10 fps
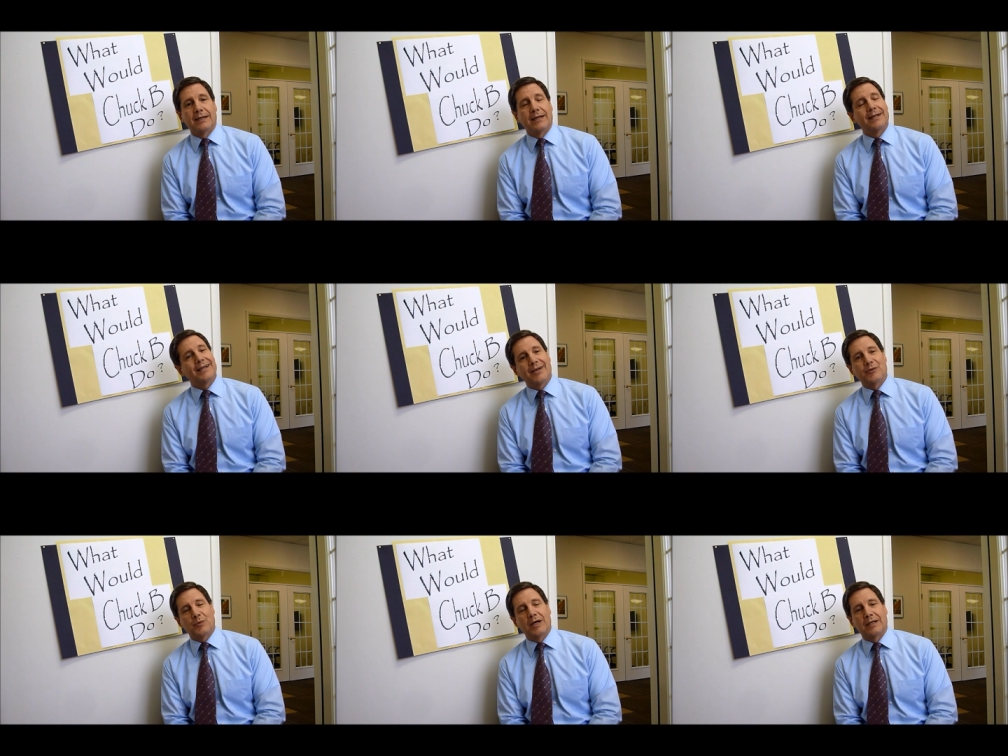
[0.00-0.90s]
And guess
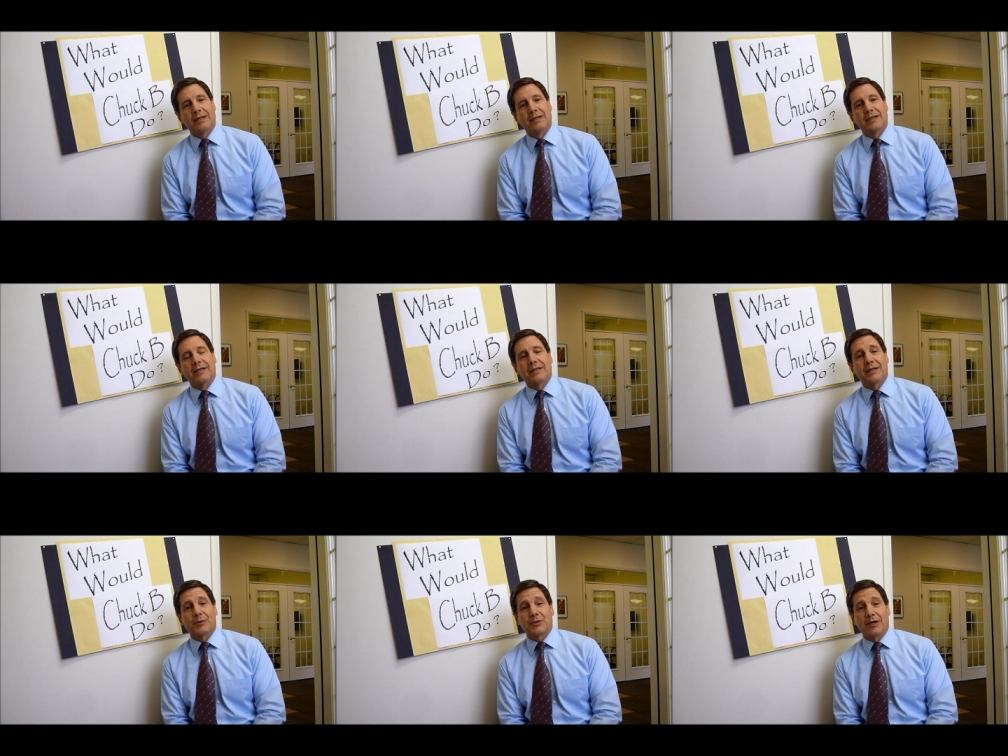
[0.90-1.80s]
what? they
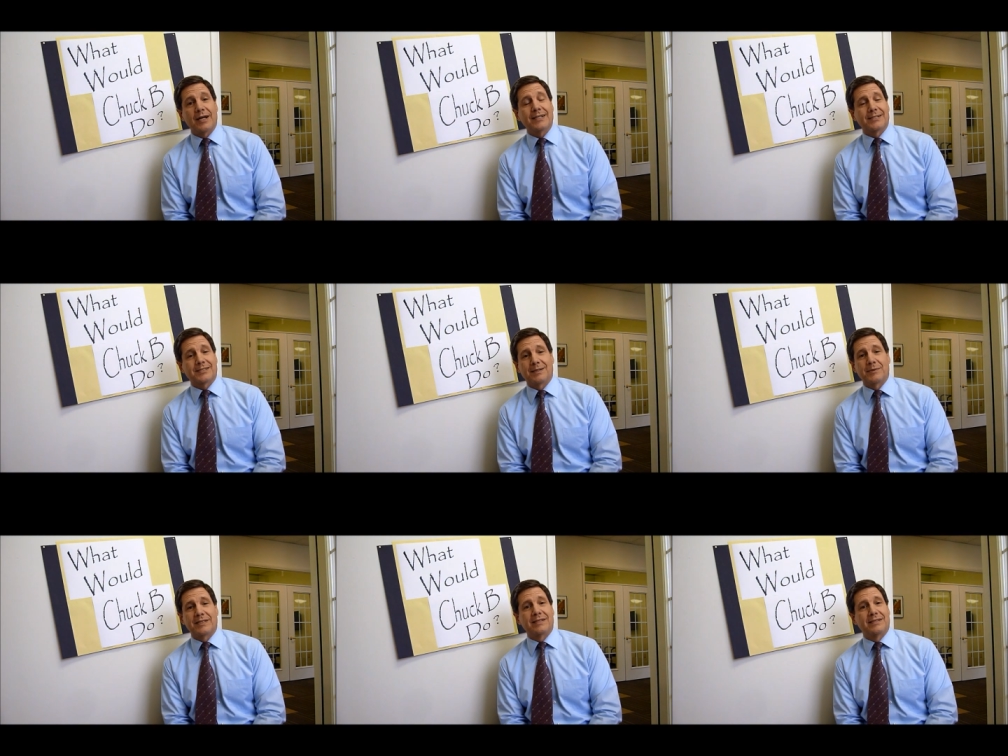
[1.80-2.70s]
were talking to
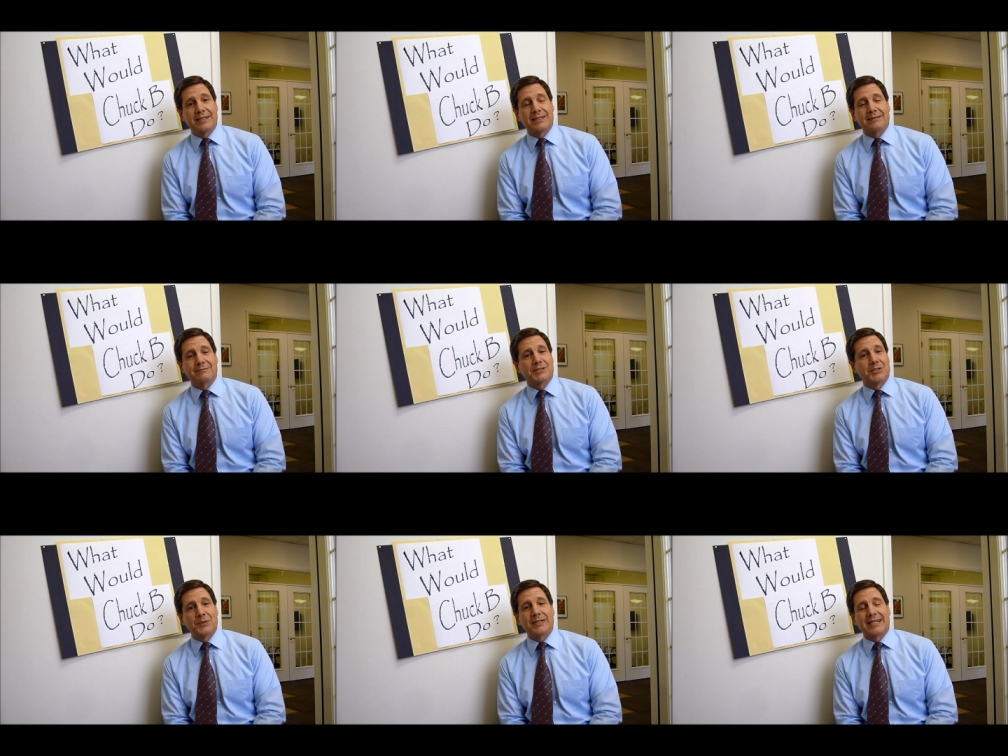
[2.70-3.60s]
somebody that did was
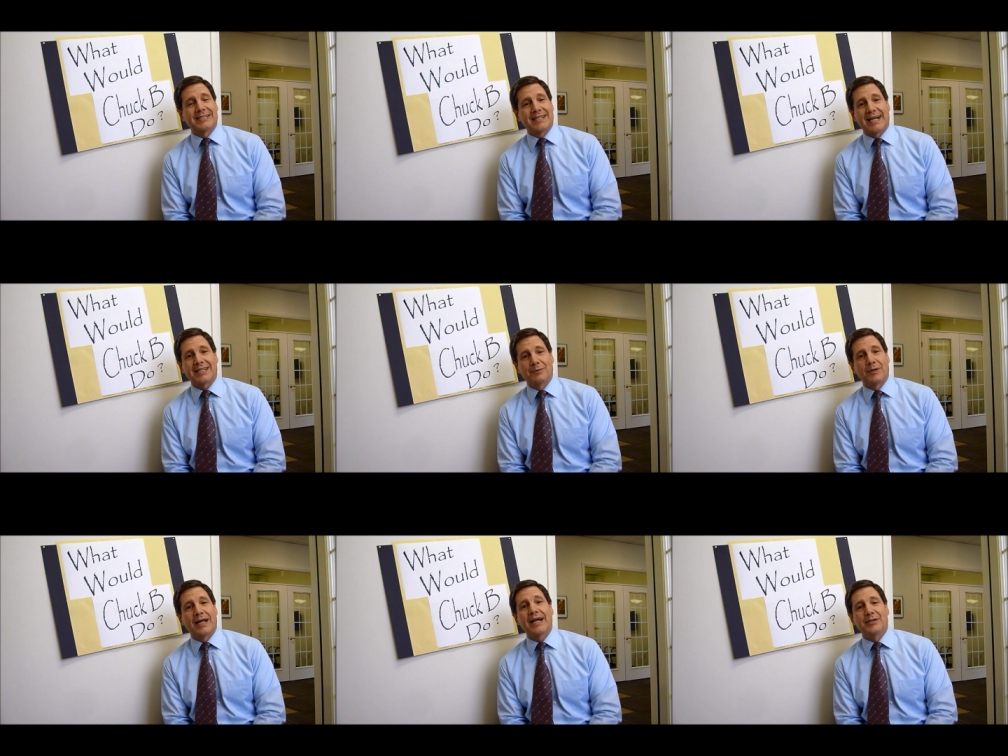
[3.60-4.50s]
doing exactly
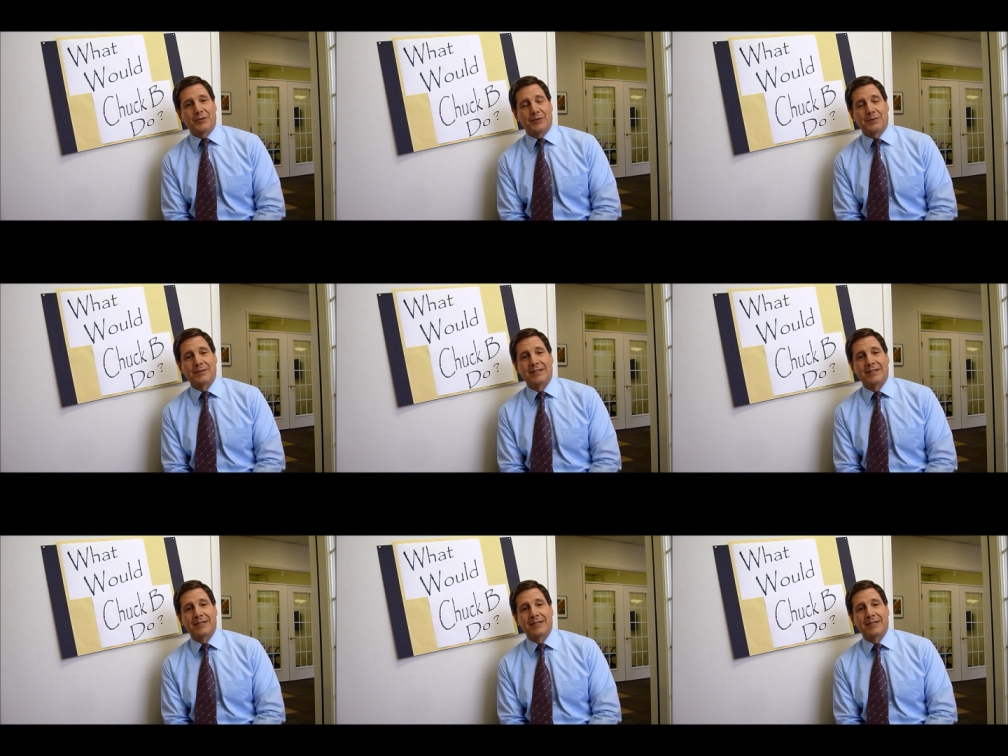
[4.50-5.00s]
what I do.